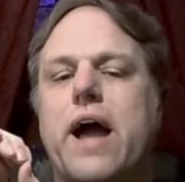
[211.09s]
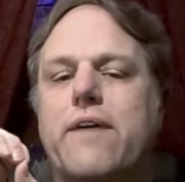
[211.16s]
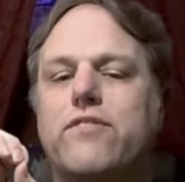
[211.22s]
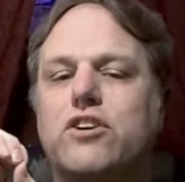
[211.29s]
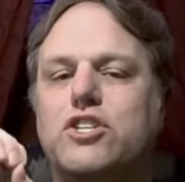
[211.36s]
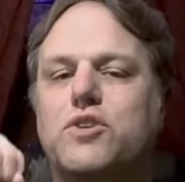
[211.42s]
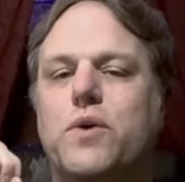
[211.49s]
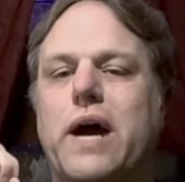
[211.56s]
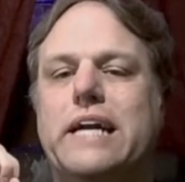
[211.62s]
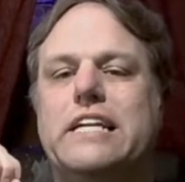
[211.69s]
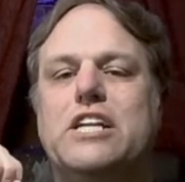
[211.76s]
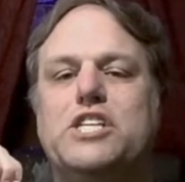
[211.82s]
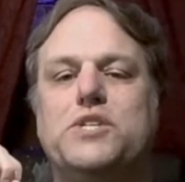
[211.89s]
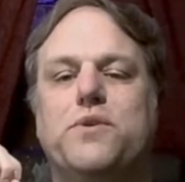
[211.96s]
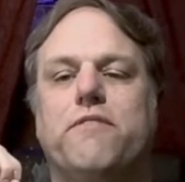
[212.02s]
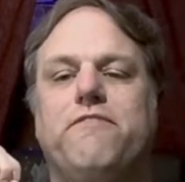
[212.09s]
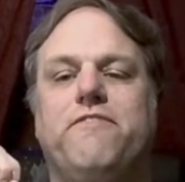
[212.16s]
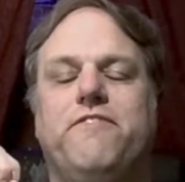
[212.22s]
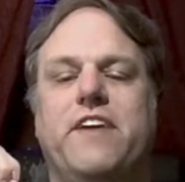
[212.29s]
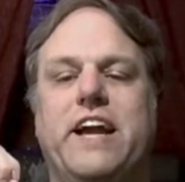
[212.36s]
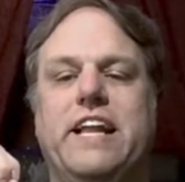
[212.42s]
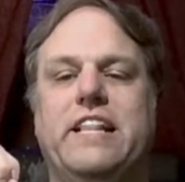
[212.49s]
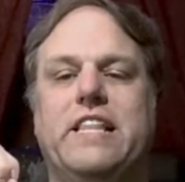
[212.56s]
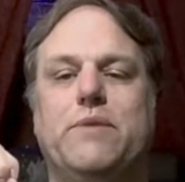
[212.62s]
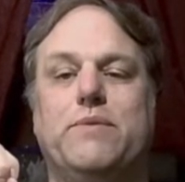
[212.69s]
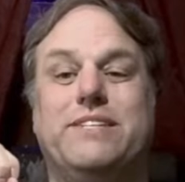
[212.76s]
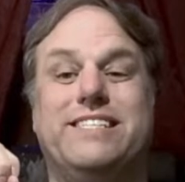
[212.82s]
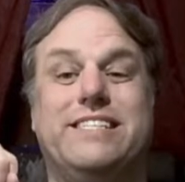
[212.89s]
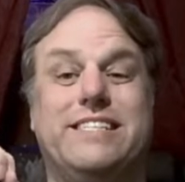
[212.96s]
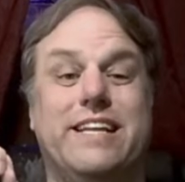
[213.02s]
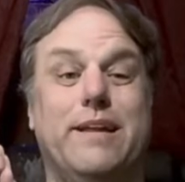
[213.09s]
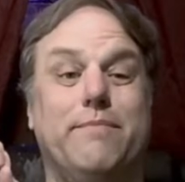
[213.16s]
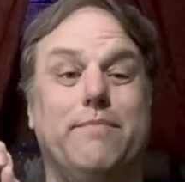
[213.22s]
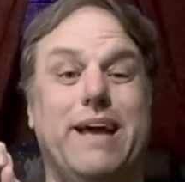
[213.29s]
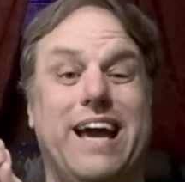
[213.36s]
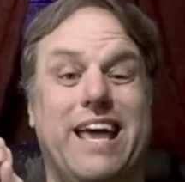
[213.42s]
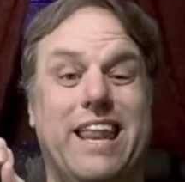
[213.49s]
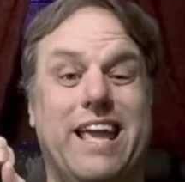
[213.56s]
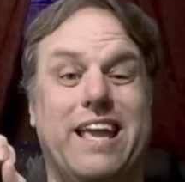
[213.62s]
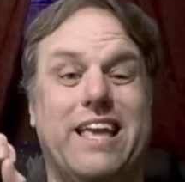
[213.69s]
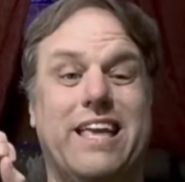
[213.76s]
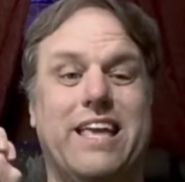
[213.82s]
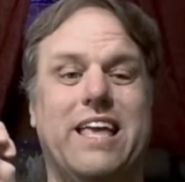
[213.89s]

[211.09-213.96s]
ever tried to do a fight that was cinematic?